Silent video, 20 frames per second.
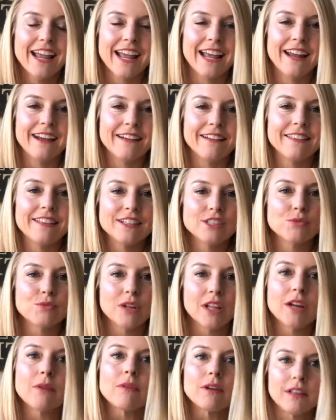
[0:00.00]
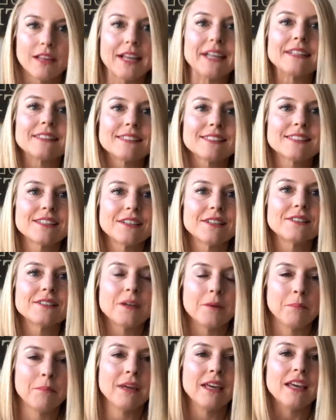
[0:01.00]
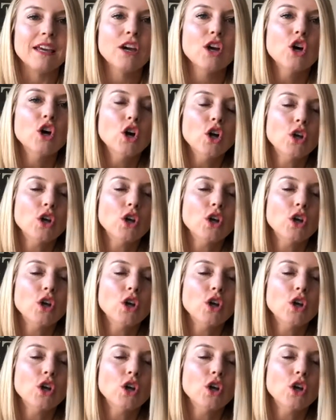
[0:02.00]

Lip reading: And this really relates to me.